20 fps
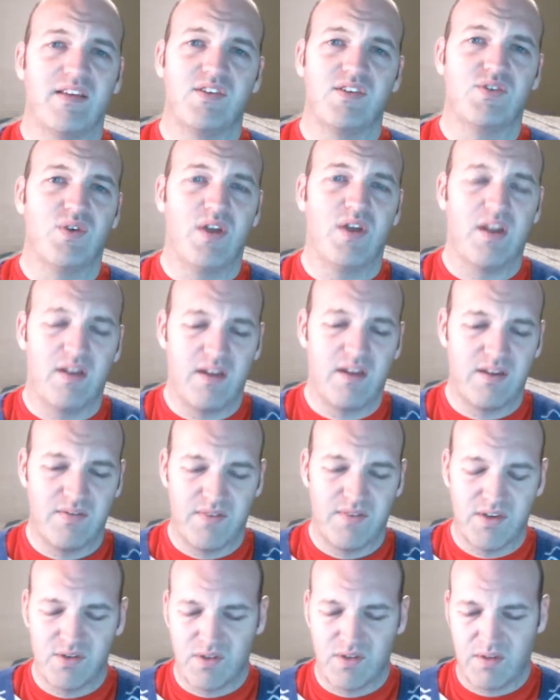enjoyed it
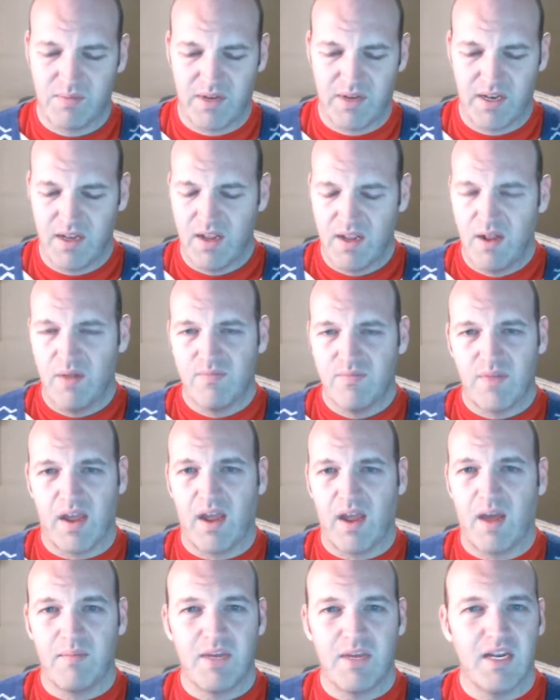individually, but
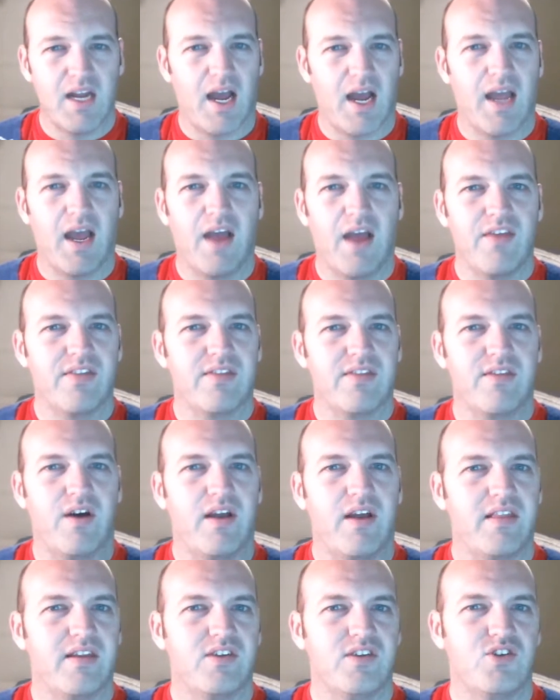I, I mean, I, I
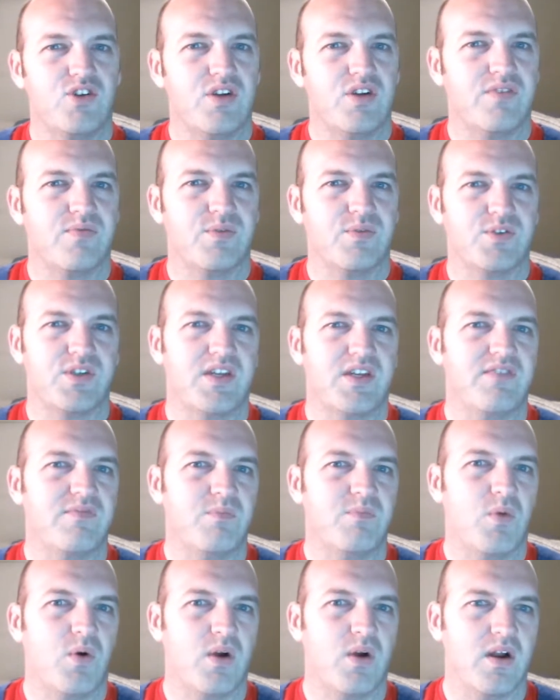thought that it should have received
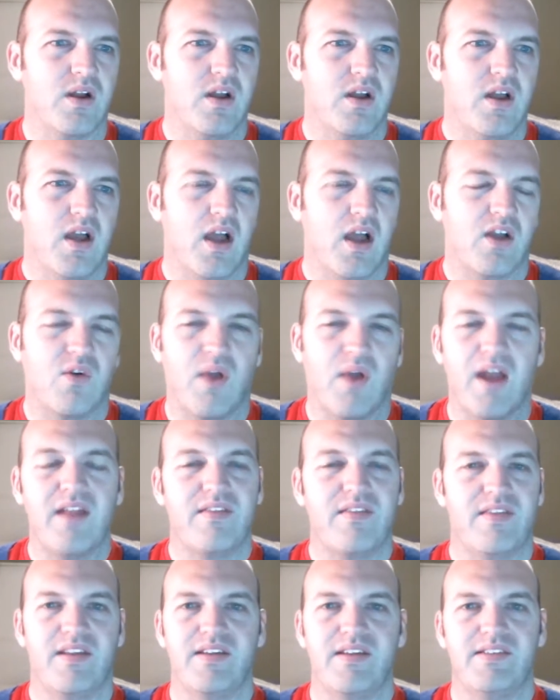more
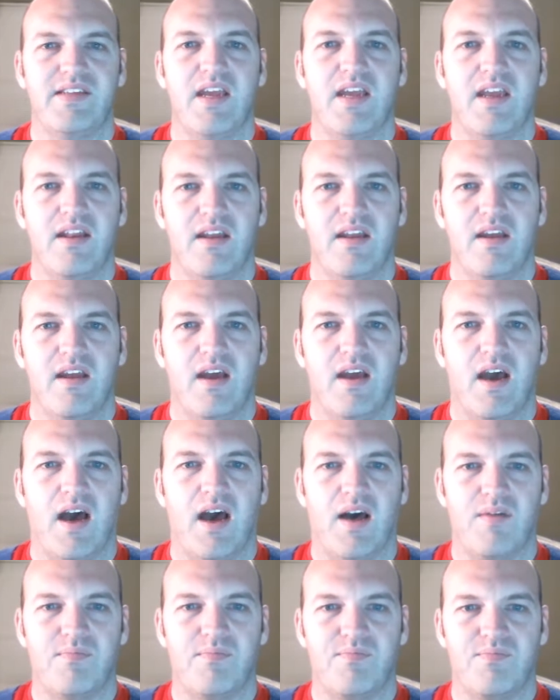credit than it did.
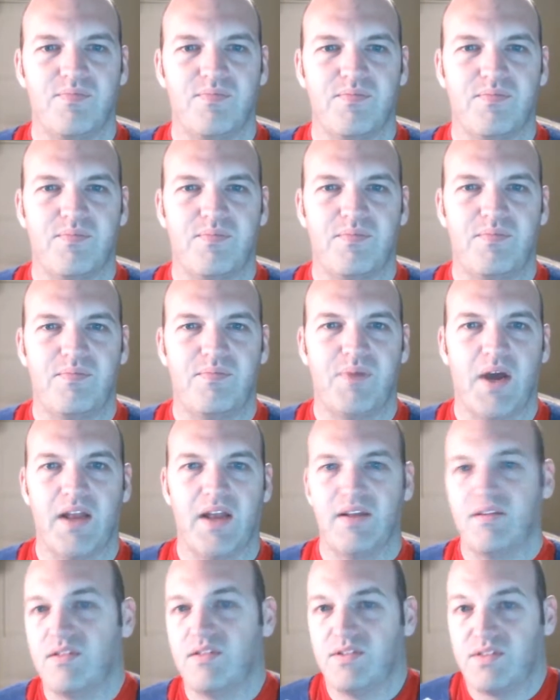Um, but
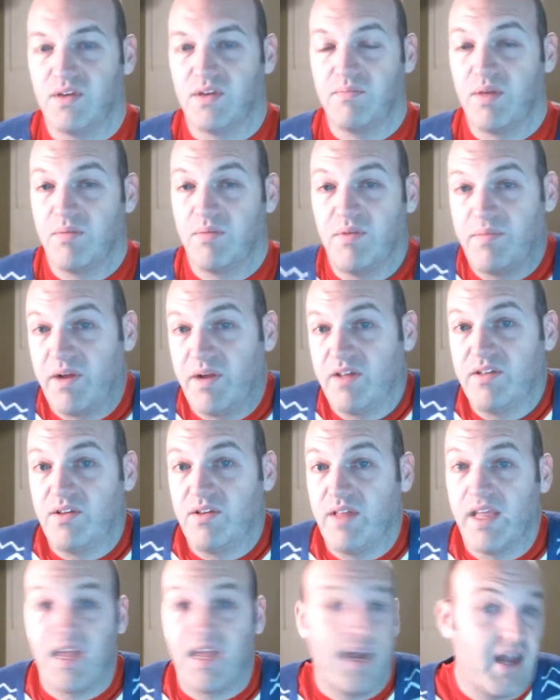some people apparently don't
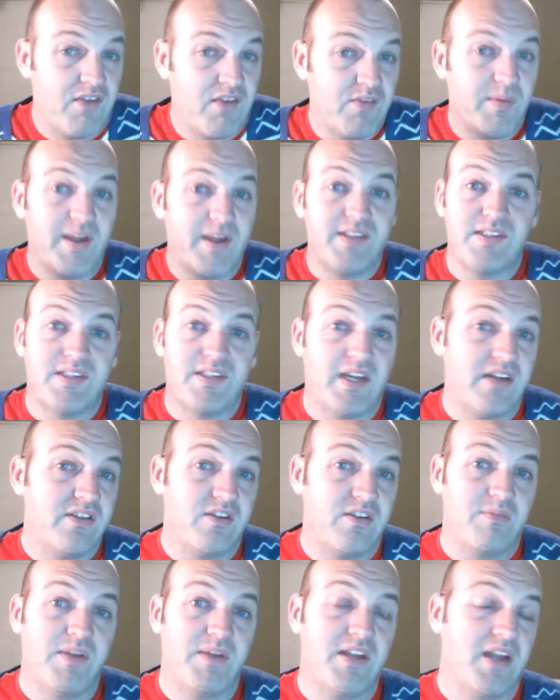like it, and everybody's entitled to
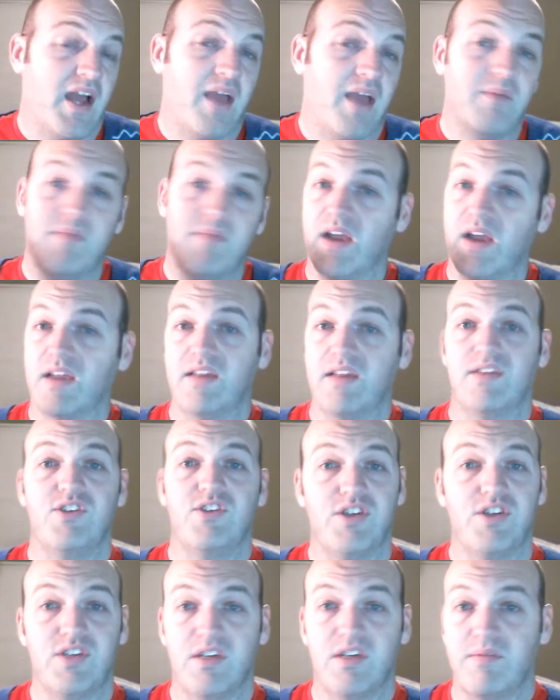their opinion. I'm not going to
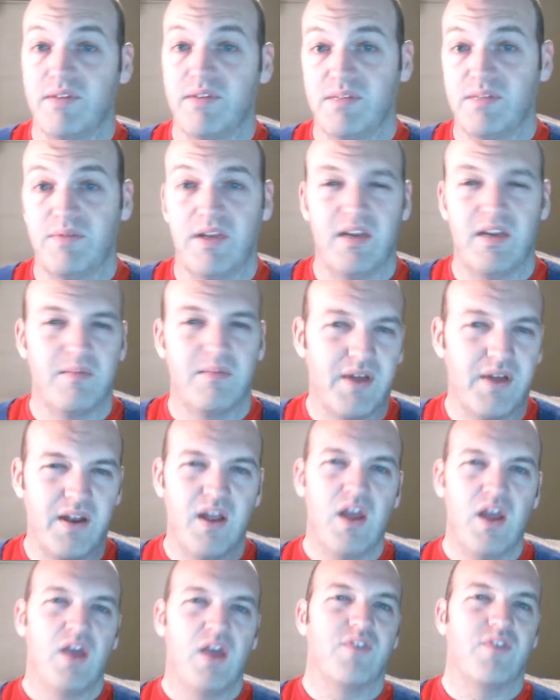judge anybody's opinion, but
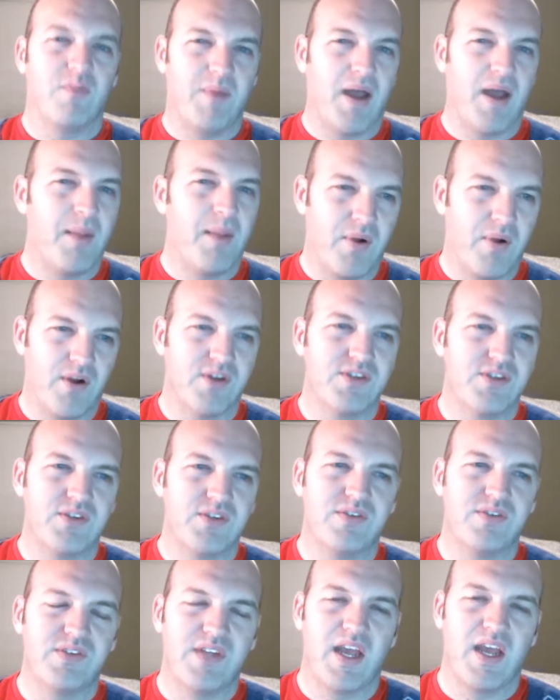for my
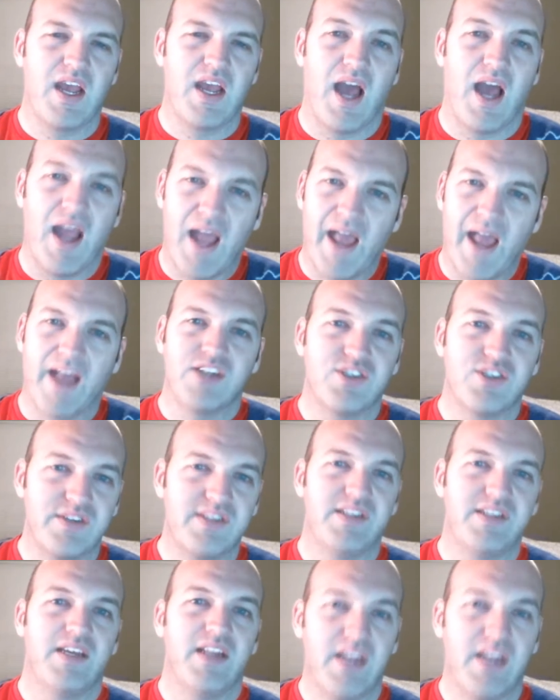personal sake, I actually
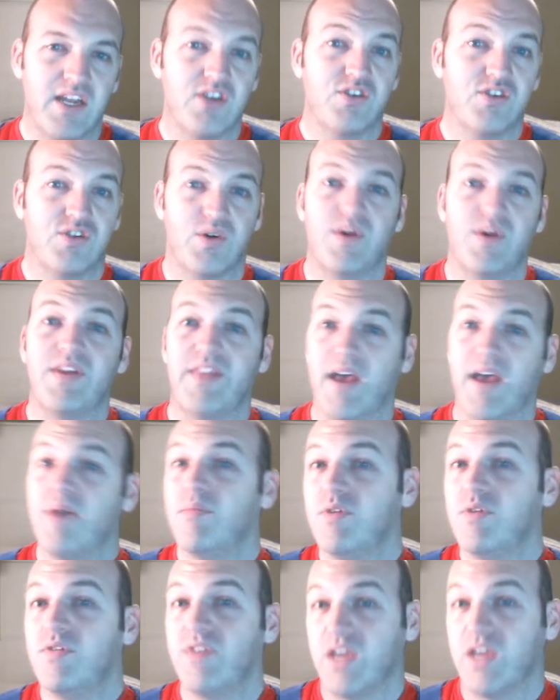did enjoy that
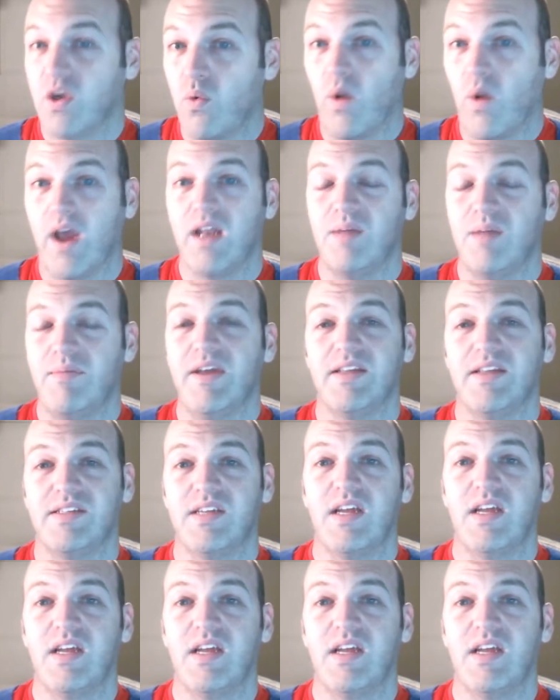movie quite a bit.